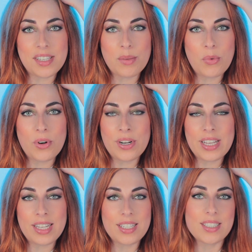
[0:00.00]
anymore.
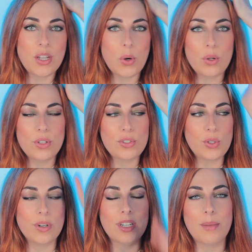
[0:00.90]
It is the whole
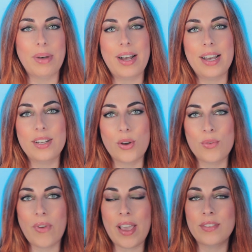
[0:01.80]
story behind
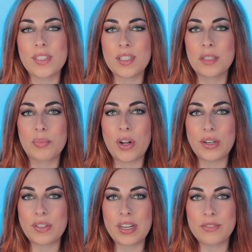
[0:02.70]
of every single
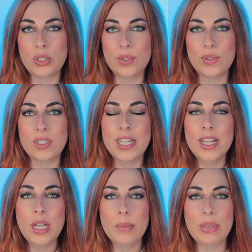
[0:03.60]
product that I've used,
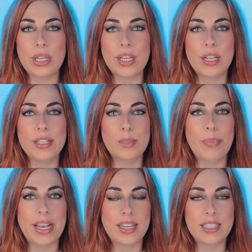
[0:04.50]
because
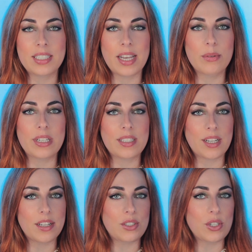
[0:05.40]
back in the time when I
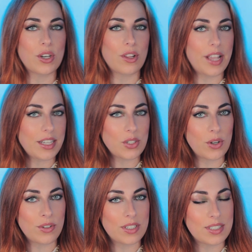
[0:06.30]
started to collect
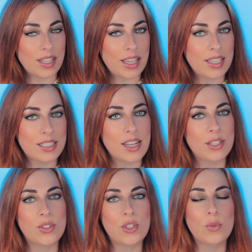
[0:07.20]
all these things, I
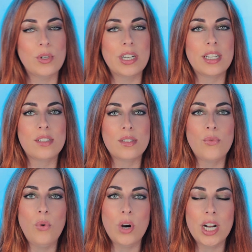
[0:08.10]
used to work at
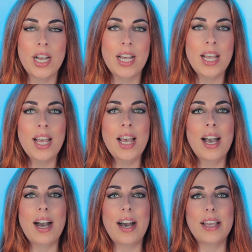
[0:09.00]
Sephora.
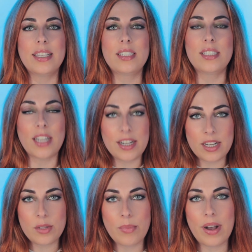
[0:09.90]
I
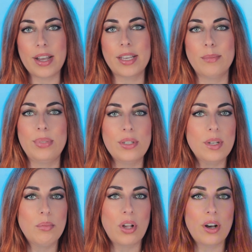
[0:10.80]
started my
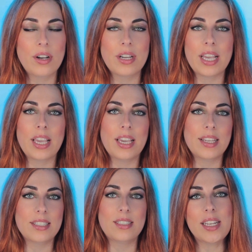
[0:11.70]
beauty blog
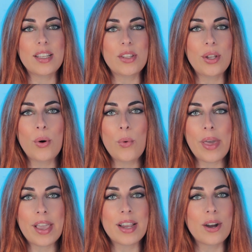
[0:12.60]
and I didn't know
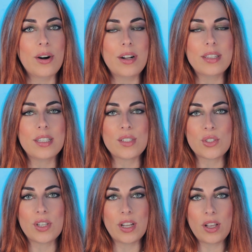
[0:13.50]
where all this is
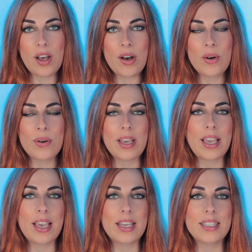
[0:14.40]
gonna go,
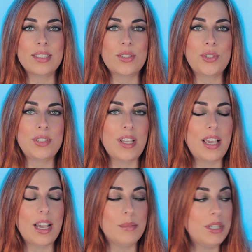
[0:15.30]
and
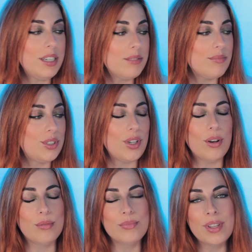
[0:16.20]
today I'm here.
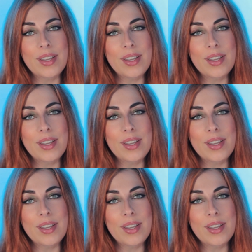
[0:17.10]
So